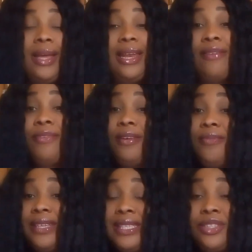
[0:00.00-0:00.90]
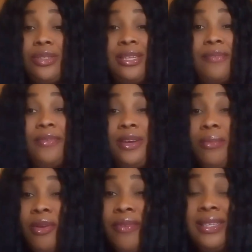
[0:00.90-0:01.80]
They are very flirtatious, they are
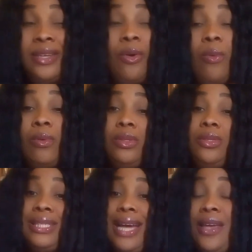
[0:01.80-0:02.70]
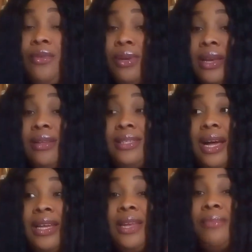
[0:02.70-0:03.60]
freedom lovers, they don't want to
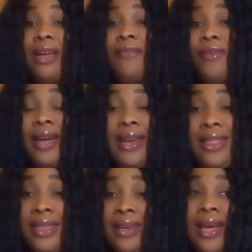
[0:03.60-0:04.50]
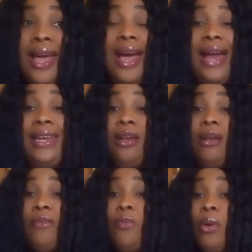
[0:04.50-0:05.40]
tie them down for anything, and they
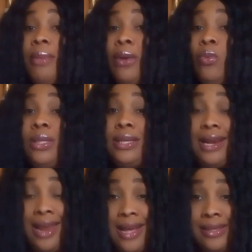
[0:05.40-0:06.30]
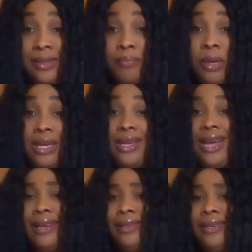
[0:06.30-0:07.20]
love women with class, money,
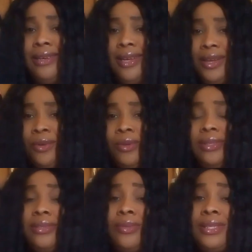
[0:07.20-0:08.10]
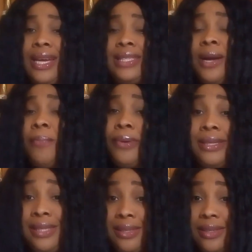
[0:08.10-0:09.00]
and societal
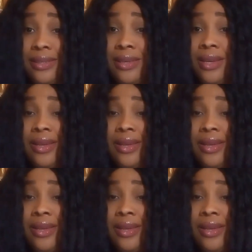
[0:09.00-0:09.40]
presence.